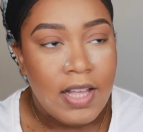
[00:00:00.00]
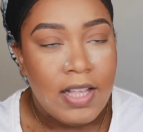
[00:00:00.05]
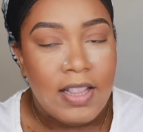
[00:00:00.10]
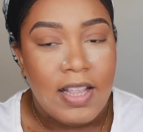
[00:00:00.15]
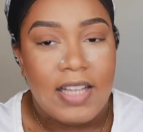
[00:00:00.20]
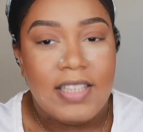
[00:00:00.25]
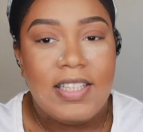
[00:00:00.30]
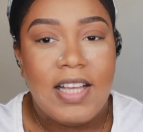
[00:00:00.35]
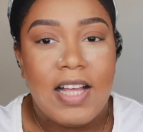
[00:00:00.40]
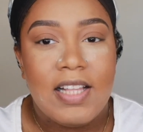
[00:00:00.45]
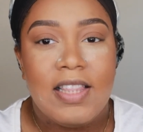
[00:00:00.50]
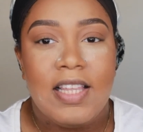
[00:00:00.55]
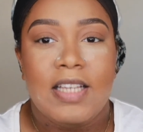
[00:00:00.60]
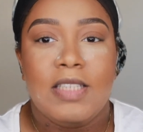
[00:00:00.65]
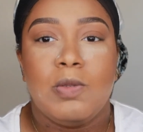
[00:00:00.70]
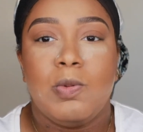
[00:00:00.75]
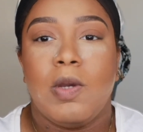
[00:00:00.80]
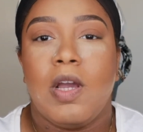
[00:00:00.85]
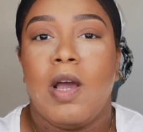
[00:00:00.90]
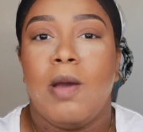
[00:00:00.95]
That's how
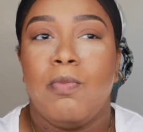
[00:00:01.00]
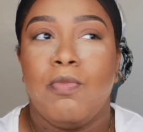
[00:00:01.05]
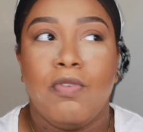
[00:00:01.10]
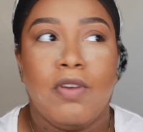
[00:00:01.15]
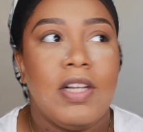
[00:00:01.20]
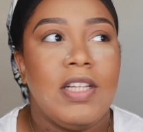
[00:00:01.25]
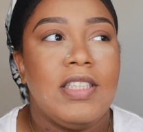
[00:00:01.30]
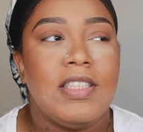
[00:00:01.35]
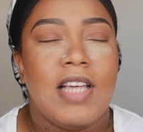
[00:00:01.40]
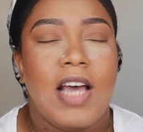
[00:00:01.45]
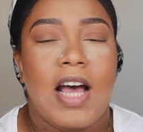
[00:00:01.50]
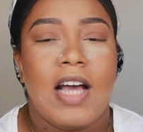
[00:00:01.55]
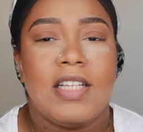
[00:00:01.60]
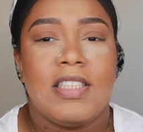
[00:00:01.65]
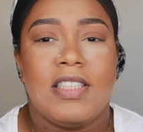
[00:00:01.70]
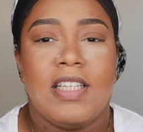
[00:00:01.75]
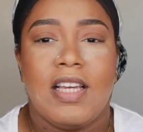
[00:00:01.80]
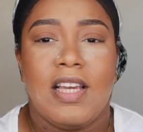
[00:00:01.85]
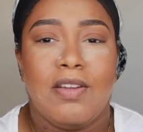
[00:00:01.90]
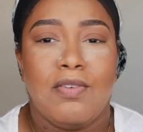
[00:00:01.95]
things become really
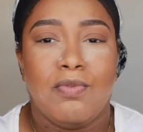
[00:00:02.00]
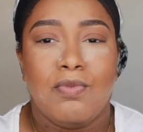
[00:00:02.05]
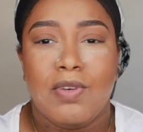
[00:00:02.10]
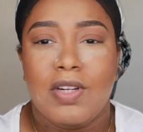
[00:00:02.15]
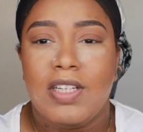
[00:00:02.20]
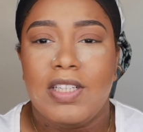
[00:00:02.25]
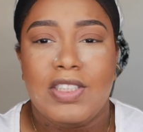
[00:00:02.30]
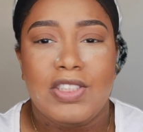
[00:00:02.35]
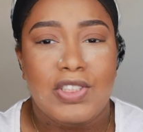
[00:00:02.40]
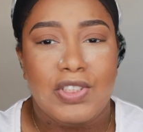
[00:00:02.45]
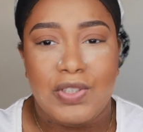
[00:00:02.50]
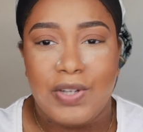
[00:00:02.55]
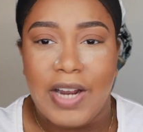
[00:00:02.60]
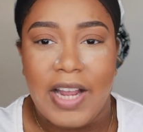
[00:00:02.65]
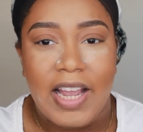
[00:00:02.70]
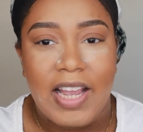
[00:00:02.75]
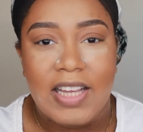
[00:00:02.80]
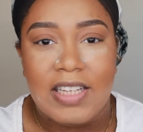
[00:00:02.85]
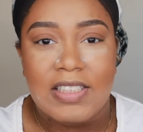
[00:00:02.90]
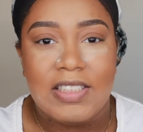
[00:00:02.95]
toxic and really
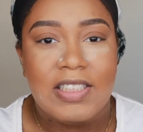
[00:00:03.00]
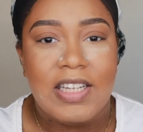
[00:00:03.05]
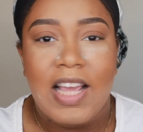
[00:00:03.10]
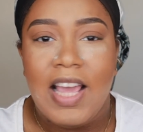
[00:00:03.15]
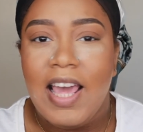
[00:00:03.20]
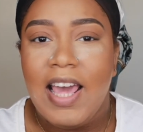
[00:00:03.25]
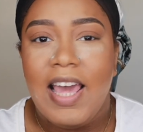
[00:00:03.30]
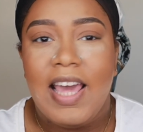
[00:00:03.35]
strange,